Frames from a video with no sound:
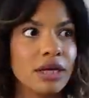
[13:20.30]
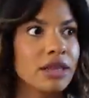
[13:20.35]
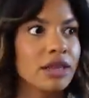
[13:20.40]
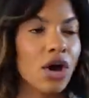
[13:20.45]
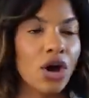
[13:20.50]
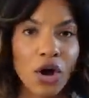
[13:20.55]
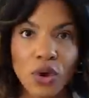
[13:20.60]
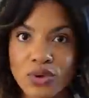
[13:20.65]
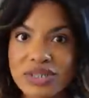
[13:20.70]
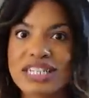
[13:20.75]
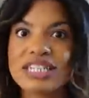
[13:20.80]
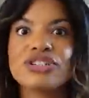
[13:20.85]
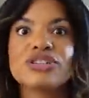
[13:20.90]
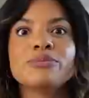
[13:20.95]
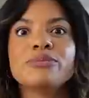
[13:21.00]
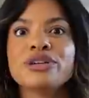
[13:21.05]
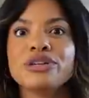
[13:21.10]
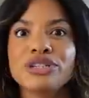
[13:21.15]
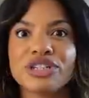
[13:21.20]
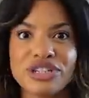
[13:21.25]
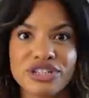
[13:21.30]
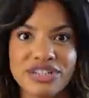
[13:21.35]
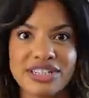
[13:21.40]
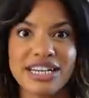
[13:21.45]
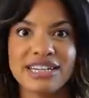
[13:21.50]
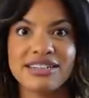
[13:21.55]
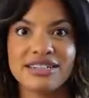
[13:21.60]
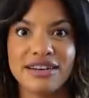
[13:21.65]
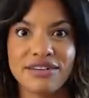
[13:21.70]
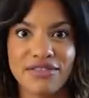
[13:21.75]
The whole distribution
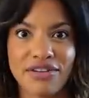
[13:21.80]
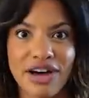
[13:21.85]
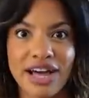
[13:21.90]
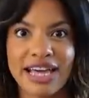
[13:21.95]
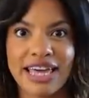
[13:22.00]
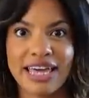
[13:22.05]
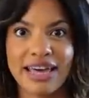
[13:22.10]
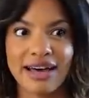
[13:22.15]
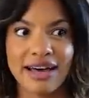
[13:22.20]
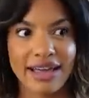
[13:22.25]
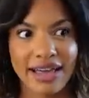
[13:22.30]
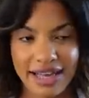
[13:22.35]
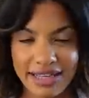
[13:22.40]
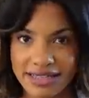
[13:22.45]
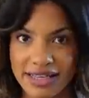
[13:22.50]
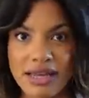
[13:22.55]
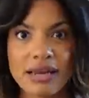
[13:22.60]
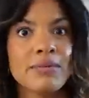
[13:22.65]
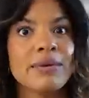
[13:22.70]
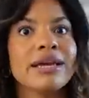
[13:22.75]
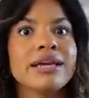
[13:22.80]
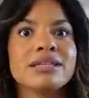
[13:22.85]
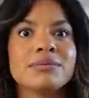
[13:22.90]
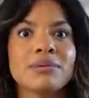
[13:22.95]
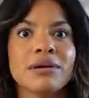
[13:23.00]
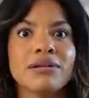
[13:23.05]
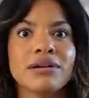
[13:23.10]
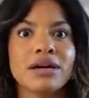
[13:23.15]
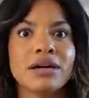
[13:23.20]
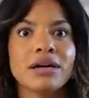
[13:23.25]
centre for IKEA is in
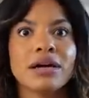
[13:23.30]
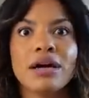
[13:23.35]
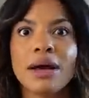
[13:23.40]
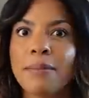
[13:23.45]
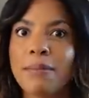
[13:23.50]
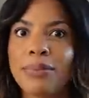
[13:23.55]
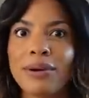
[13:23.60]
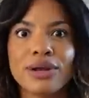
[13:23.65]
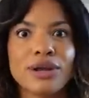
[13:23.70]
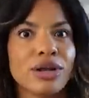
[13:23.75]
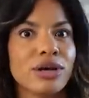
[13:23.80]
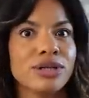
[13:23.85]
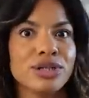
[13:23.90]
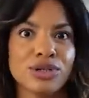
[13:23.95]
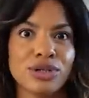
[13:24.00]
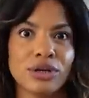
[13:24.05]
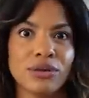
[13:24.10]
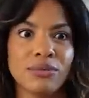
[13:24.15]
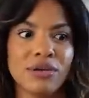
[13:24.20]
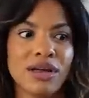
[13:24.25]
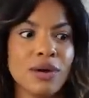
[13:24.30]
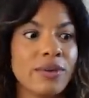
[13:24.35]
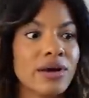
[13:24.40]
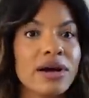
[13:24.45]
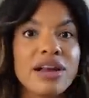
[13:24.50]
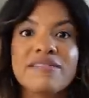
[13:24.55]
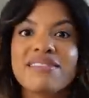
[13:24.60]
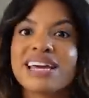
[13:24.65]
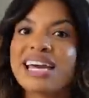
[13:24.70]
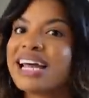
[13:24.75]
Peterborough but no shop. We
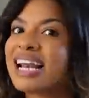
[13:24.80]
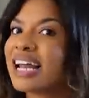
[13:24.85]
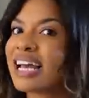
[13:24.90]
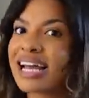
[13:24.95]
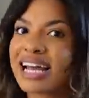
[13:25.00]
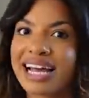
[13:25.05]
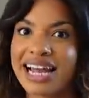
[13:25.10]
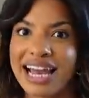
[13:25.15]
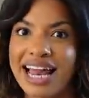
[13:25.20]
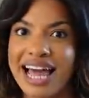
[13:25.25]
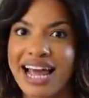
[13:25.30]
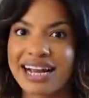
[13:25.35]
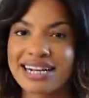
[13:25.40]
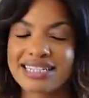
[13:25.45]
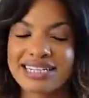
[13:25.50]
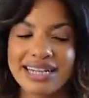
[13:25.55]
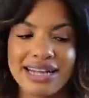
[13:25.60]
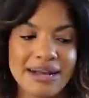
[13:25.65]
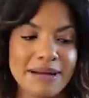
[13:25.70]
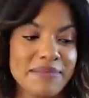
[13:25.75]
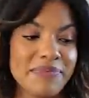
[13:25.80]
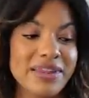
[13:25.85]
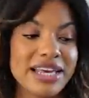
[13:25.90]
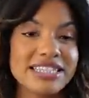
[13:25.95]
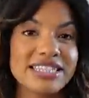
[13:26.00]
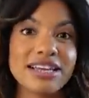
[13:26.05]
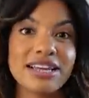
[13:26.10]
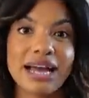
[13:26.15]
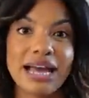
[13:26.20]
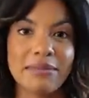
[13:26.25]
can't even click and collect.
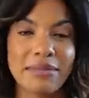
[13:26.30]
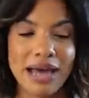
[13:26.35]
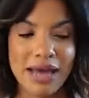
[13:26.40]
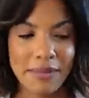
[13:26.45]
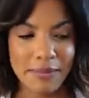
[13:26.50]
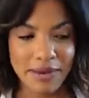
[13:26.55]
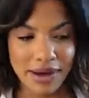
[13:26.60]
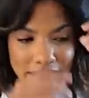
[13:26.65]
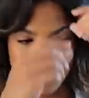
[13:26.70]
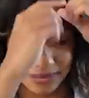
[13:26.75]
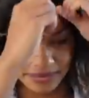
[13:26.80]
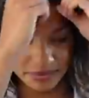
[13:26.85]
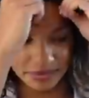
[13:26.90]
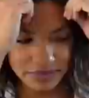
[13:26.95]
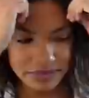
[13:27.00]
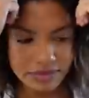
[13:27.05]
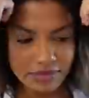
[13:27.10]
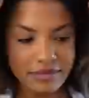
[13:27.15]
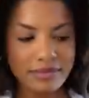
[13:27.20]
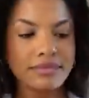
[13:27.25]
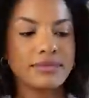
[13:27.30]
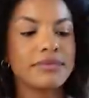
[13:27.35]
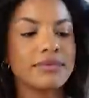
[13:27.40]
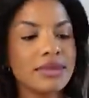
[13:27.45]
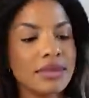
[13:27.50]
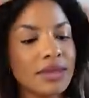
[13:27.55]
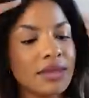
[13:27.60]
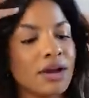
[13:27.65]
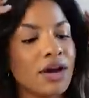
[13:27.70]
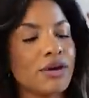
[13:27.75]
It's a nightmare, but
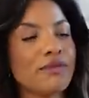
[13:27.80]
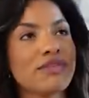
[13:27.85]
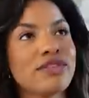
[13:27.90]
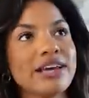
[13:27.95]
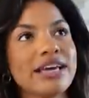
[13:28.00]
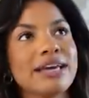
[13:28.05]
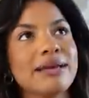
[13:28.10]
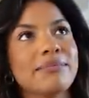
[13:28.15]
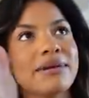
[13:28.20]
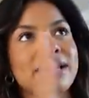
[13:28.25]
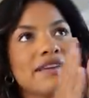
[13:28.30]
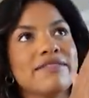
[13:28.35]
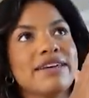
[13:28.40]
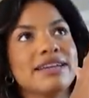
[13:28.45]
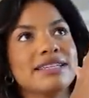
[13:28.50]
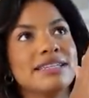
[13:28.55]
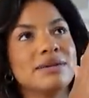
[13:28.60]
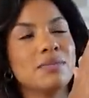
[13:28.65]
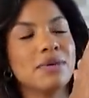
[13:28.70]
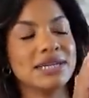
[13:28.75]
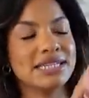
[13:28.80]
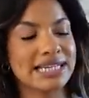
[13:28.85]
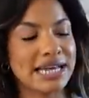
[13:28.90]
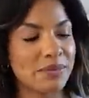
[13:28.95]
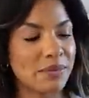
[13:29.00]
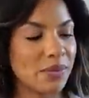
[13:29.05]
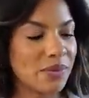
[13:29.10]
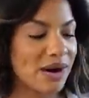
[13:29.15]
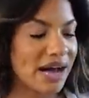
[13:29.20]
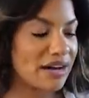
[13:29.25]
hopefully manifesting one
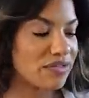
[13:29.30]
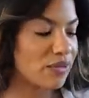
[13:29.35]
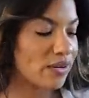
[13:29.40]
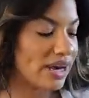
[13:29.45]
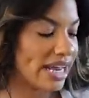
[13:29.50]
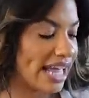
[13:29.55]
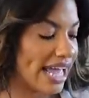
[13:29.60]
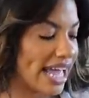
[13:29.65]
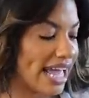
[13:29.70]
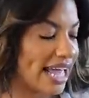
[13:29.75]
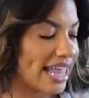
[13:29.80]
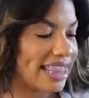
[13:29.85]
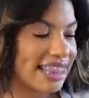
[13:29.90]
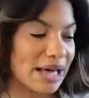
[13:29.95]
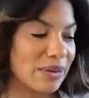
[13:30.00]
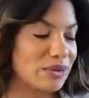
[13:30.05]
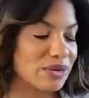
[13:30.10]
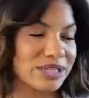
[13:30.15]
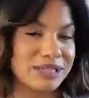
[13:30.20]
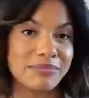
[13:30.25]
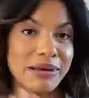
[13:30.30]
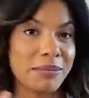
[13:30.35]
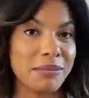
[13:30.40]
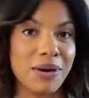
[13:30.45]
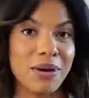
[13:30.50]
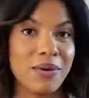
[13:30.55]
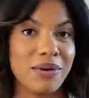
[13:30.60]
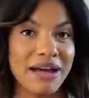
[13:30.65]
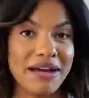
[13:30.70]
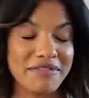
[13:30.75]
day we'll have one here, and that will just make
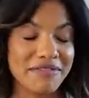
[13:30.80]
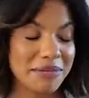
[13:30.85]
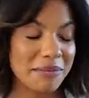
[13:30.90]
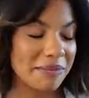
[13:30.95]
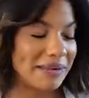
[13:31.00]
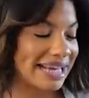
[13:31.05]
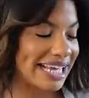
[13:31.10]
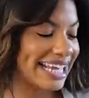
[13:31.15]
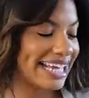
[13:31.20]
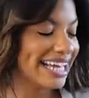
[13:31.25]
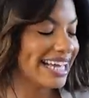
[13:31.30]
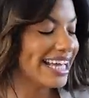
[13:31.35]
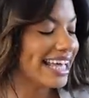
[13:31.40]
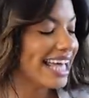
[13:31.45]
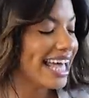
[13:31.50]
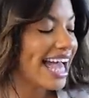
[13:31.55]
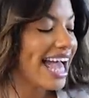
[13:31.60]
my whole life complete.